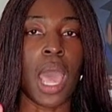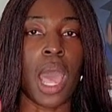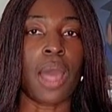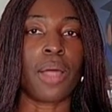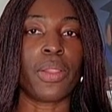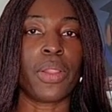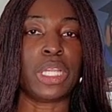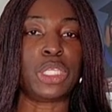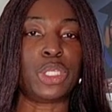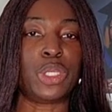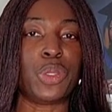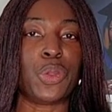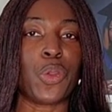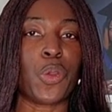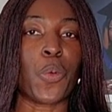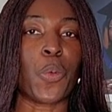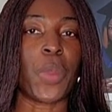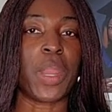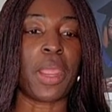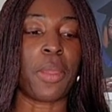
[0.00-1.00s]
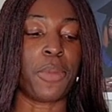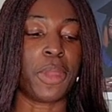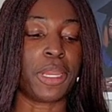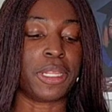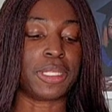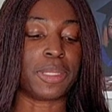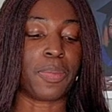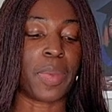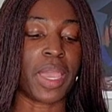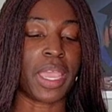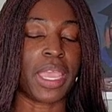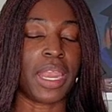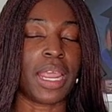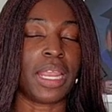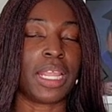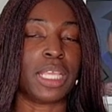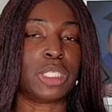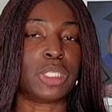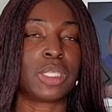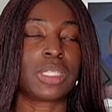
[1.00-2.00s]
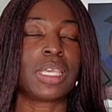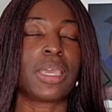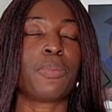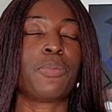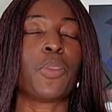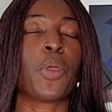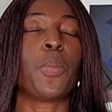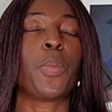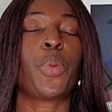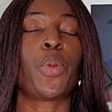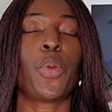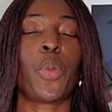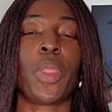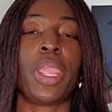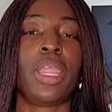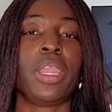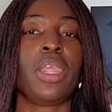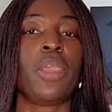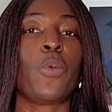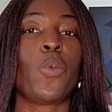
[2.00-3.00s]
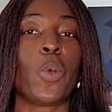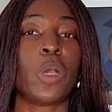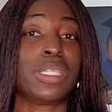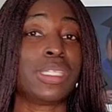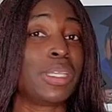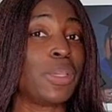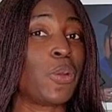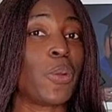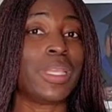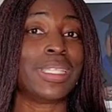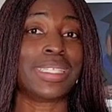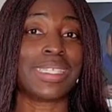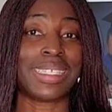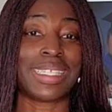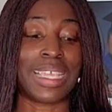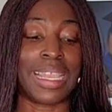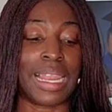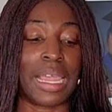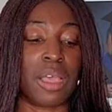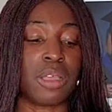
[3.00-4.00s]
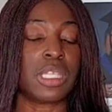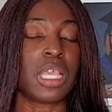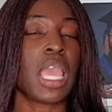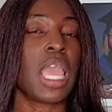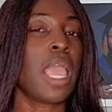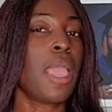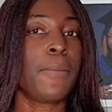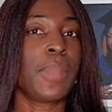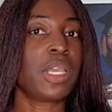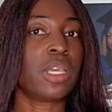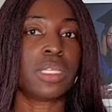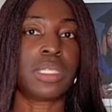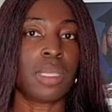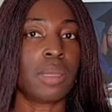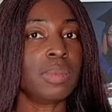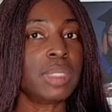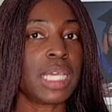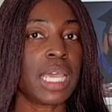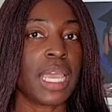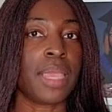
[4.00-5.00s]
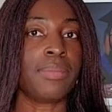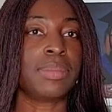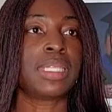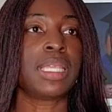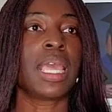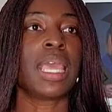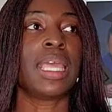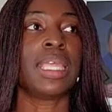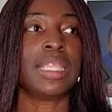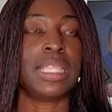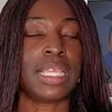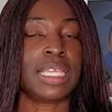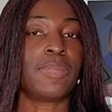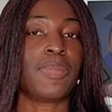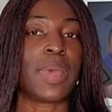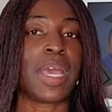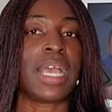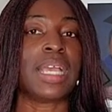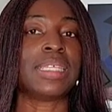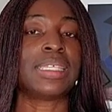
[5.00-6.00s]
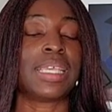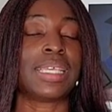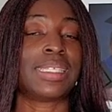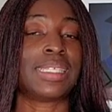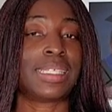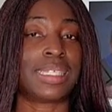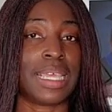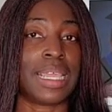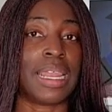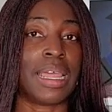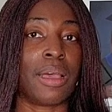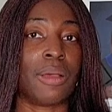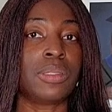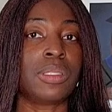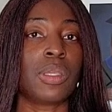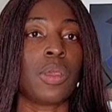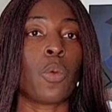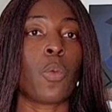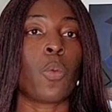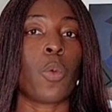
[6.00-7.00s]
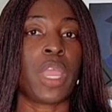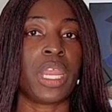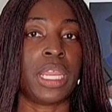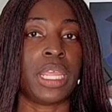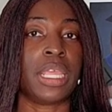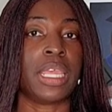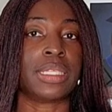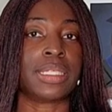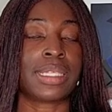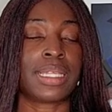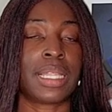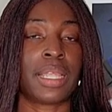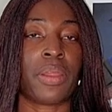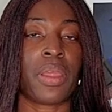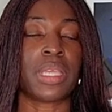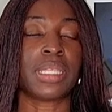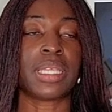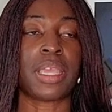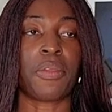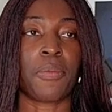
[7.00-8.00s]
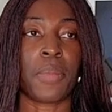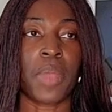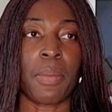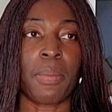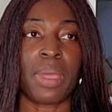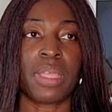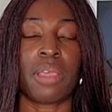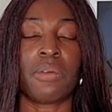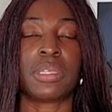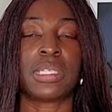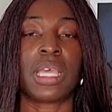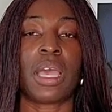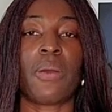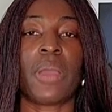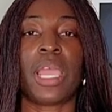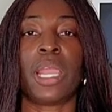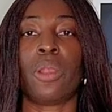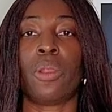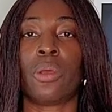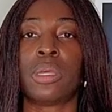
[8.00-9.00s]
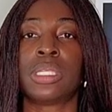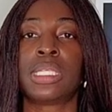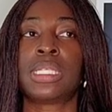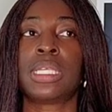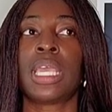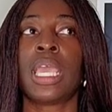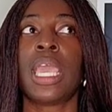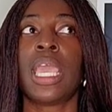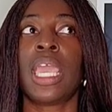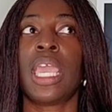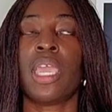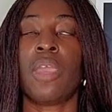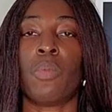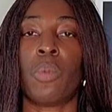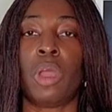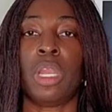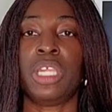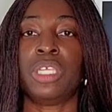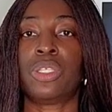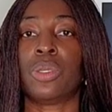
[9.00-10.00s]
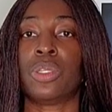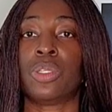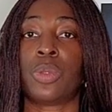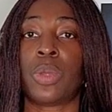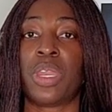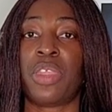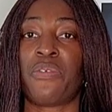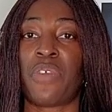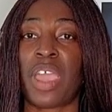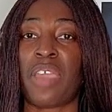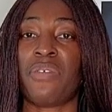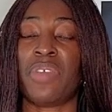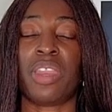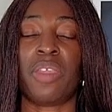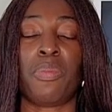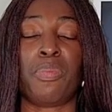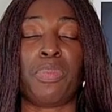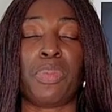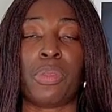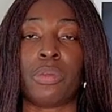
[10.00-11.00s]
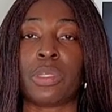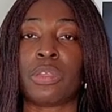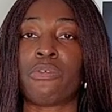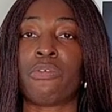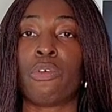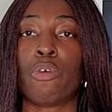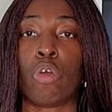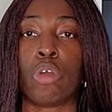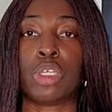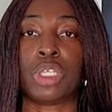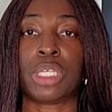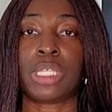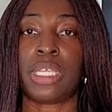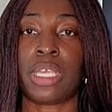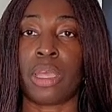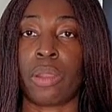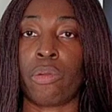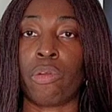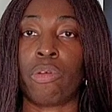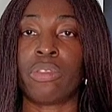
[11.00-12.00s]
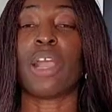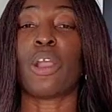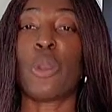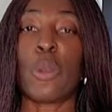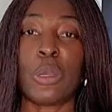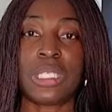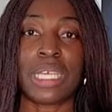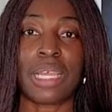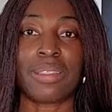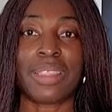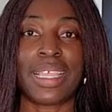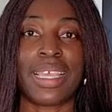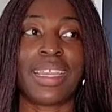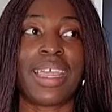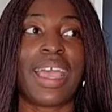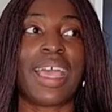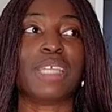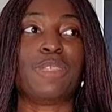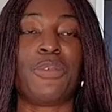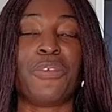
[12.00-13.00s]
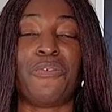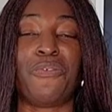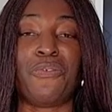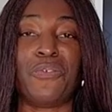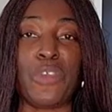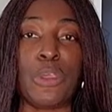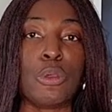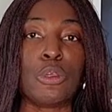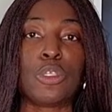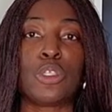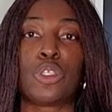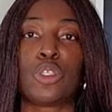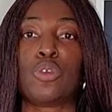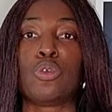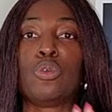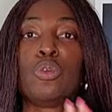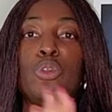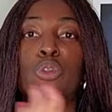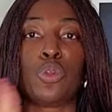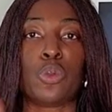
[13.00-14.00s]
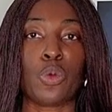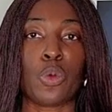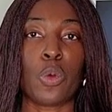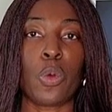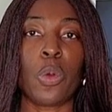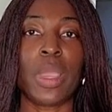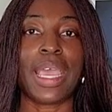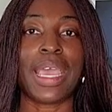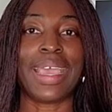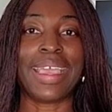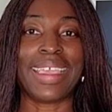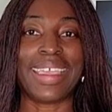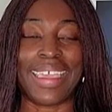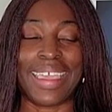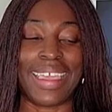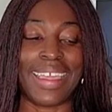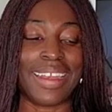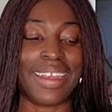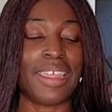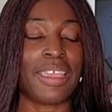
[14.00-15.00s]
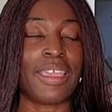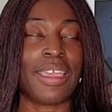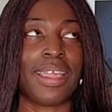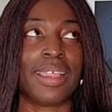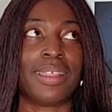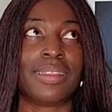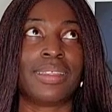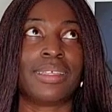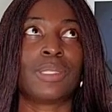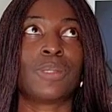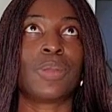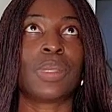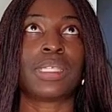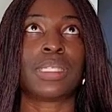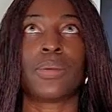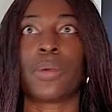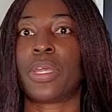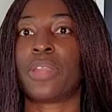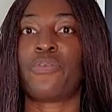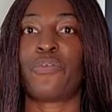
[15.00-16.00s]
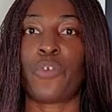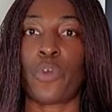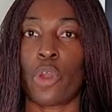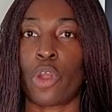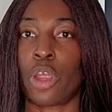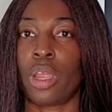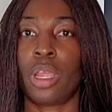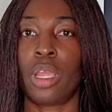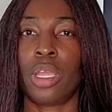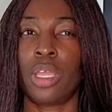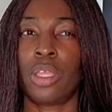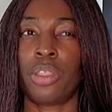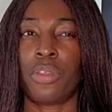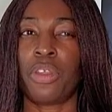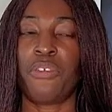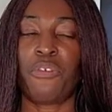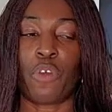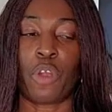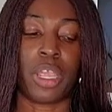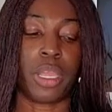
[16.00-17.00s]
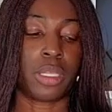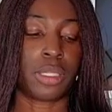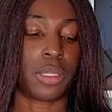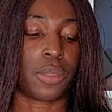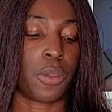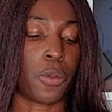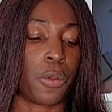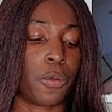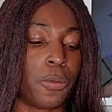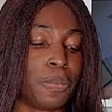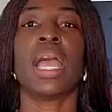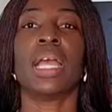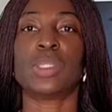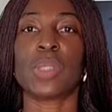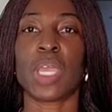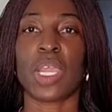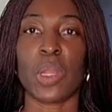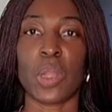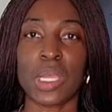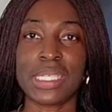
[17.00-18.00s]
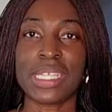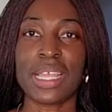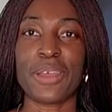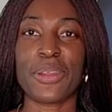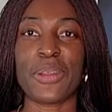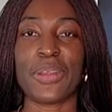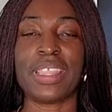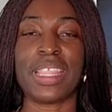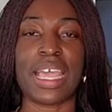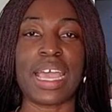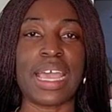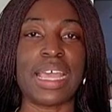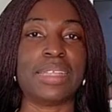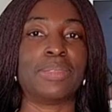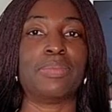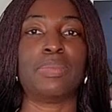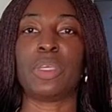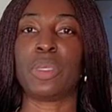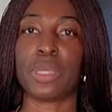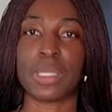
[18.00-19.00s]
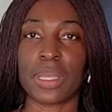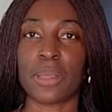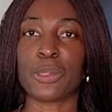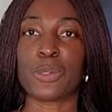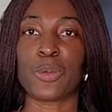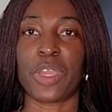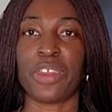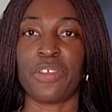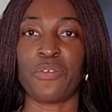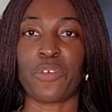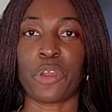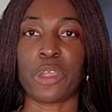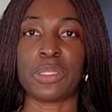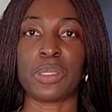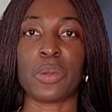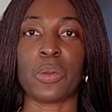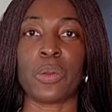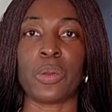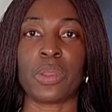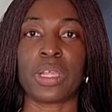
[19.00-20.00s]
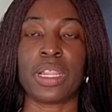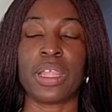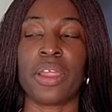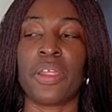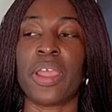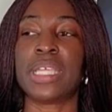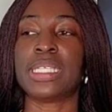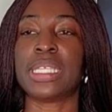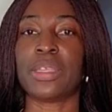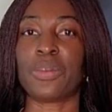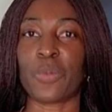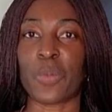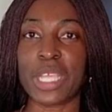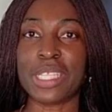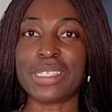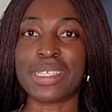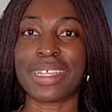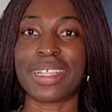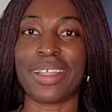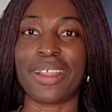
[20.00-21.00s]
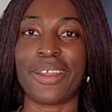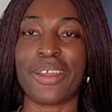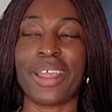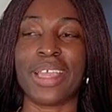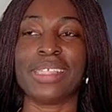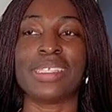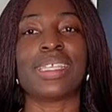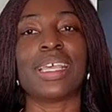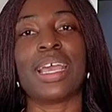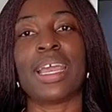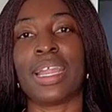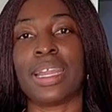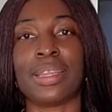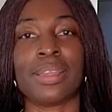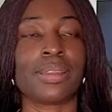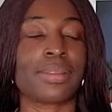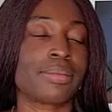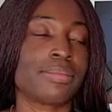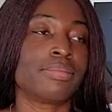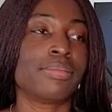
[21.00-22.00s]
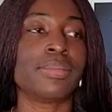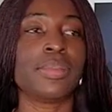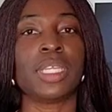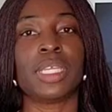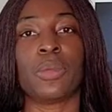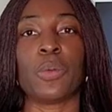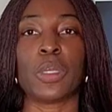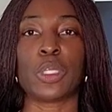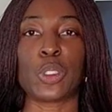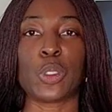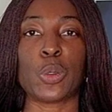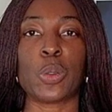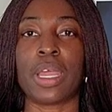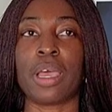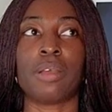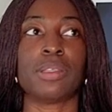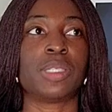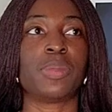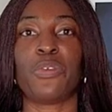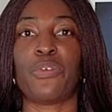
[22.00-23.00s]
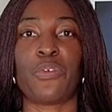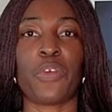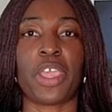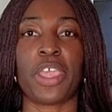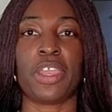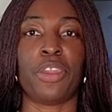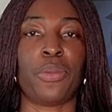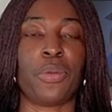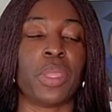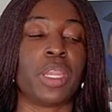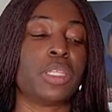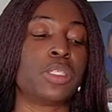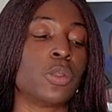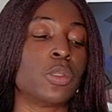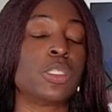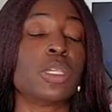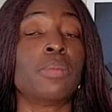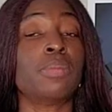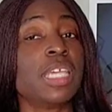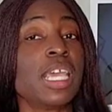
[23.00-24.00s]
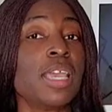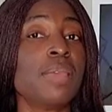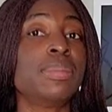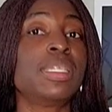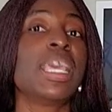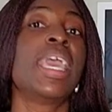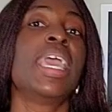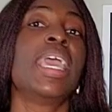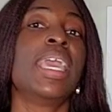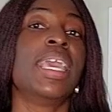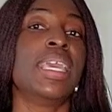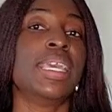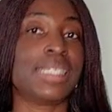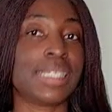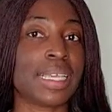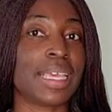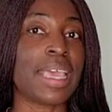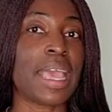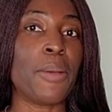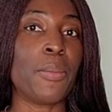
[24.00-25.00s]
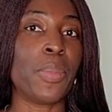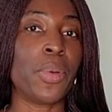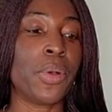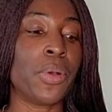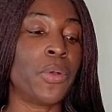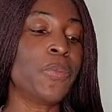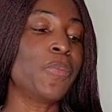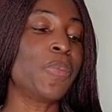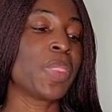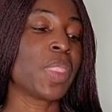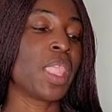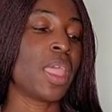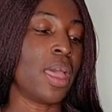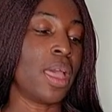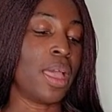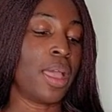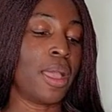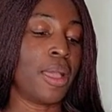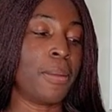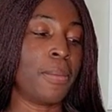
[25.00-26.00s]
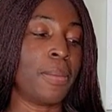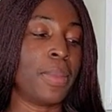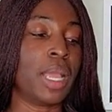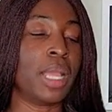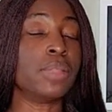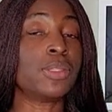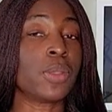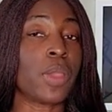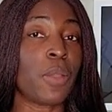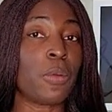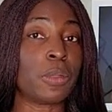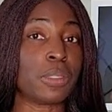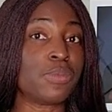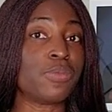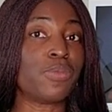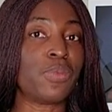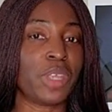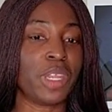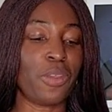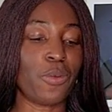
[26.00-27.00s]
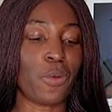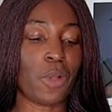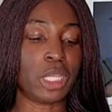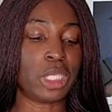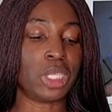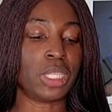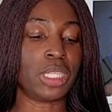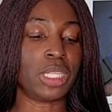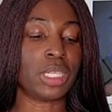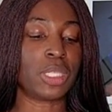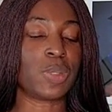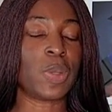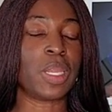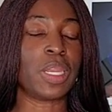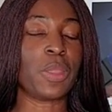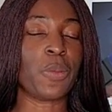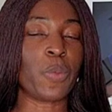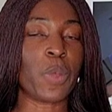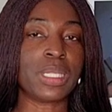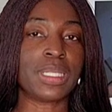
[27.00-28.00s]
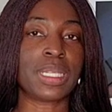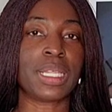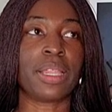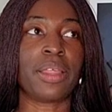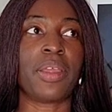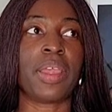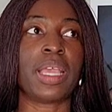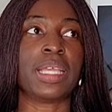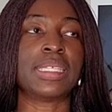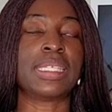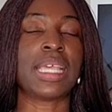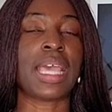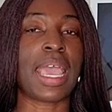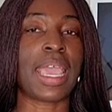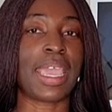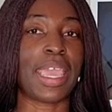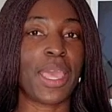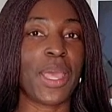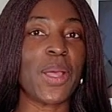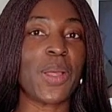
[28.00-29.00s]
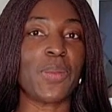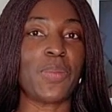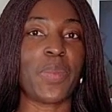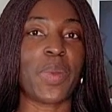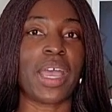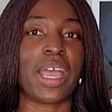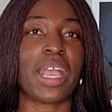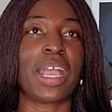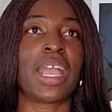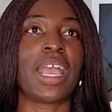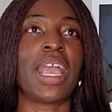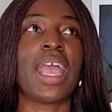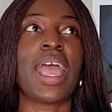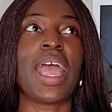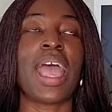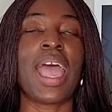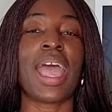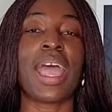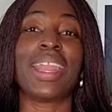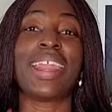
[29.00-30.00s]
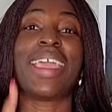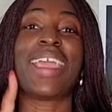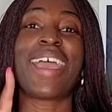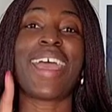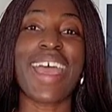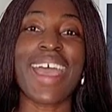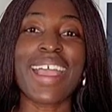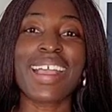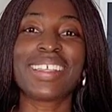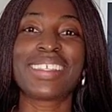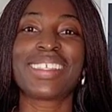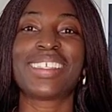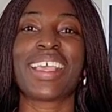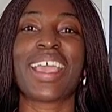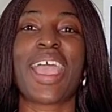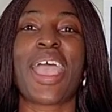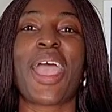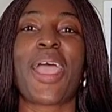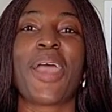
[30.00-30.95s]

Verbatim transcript: I'll let you know when I'm ready to buy it. And I just kept on praying it wasn't going to sell out, because sometimes these bags sell out when it hits clearance. I remember that was how I lost a Mollie Tote 25 in a beautiful, gorgeous yellow that Coach Outlet has refused to do again. This was what, three, 4 years ago, and so I lost out on that because I was waiting for it to go to clearance. It went to clearance and it was sold out before I knew it. So sometimes it's a gamble, and so I was really watching this one. It went to clearance, I held back, and I asked